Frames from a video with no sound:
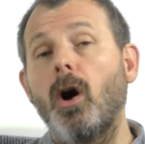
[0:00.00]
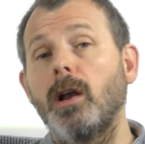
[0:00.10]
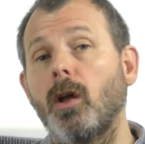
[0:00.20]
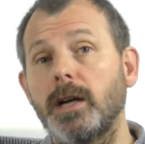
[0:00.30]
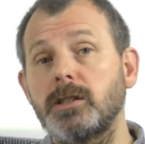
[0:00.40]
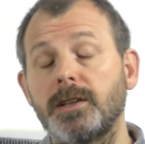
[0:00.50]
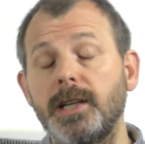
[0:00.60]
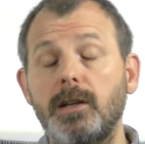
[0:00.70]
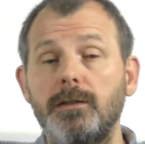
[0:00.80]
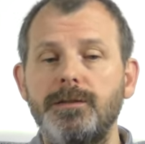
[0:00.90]
I like to
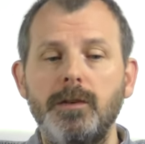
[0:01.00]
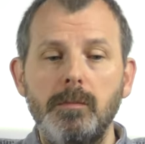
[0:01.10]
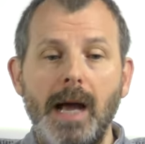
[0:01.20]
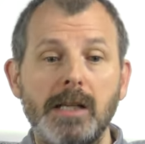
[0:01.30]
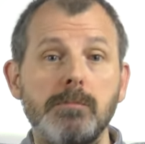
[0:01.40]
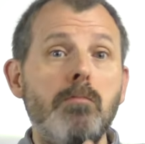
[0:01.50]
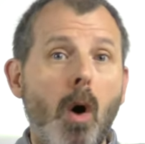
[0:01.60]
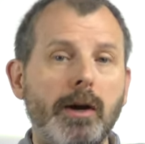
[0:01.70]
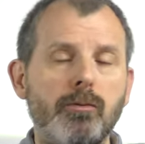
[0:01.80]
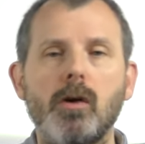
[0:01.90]
think of them as
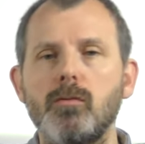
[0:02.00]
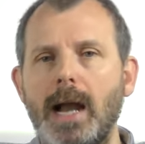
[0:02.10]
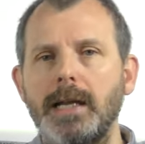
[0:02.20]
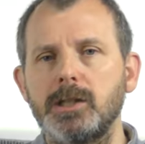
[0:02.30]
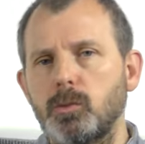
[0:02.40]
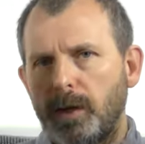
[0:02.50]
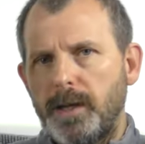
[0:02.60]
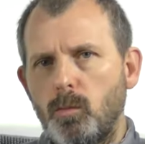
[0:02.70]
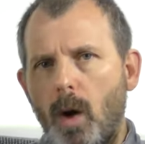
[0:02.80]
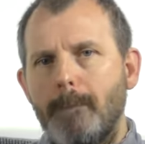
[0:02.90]
micro rallies.
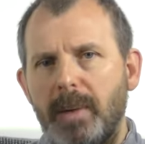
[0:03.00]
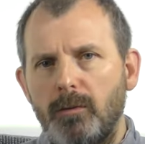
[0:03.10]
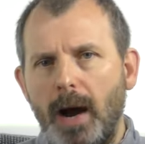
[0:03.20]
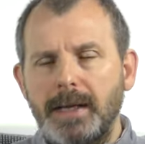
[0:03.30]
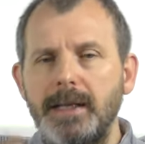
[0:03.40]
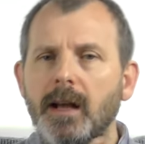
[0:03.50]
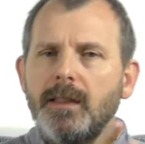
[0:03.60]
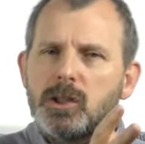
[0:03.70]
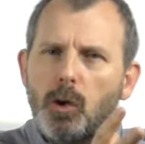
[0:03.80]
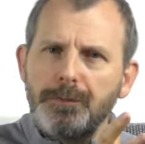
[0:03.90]
Within one big rally,
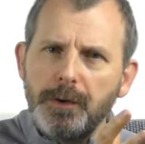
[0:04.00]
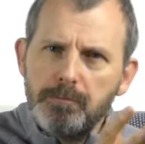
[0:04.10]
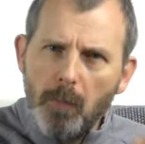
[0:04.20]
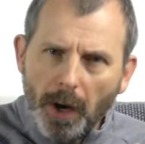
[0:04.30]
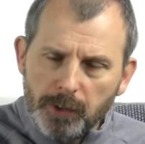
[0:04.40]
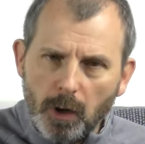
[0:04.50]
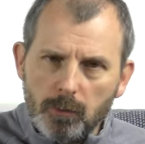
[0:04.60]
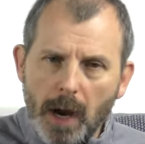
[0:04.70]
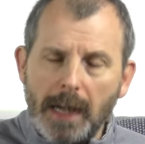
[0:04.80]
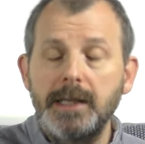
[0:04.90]
there's often micro
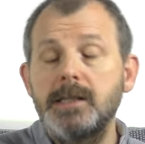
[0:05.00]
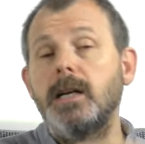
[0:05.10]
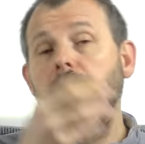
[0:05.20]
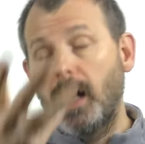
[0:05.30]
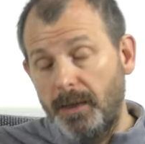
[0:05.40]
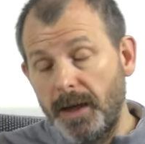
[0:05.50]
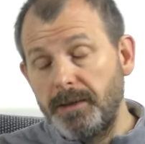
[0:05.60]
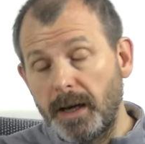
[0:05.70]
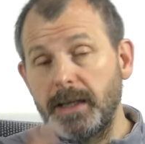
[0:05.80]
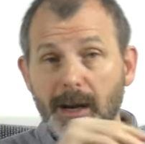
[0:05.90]
rallies, and
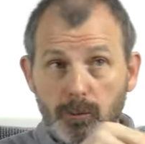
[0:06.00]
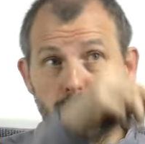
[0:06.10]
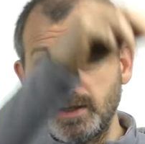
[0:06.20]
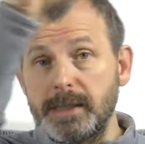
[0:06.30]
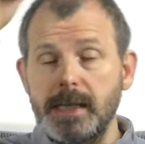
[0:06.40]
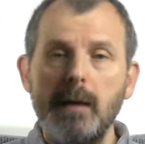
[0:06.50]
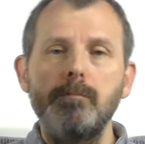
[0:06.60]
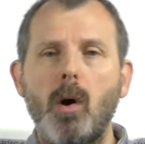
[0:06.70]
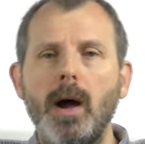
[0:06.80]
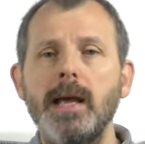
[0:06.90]
then they get
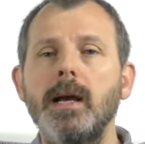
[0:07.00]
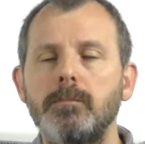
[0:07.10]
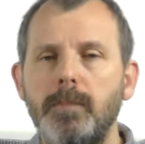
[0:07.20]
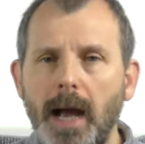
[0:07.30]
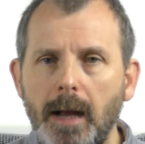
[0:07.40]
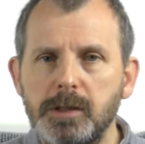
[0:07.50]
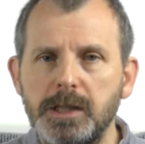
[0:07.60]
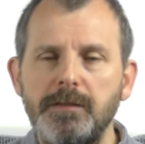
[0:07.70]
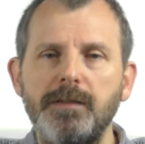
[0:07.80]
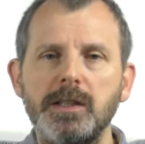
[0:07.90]
reset by perhaps a
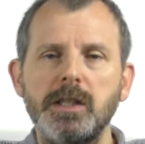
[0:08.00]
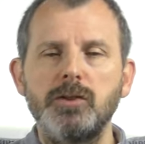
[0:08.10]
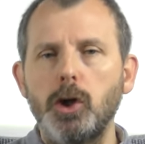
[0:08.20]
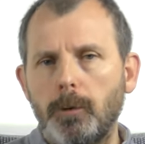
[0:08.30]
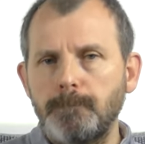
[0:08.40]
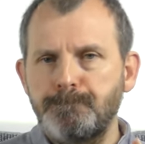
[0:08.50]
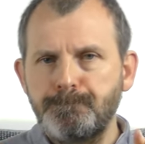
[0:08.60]
defensive shot.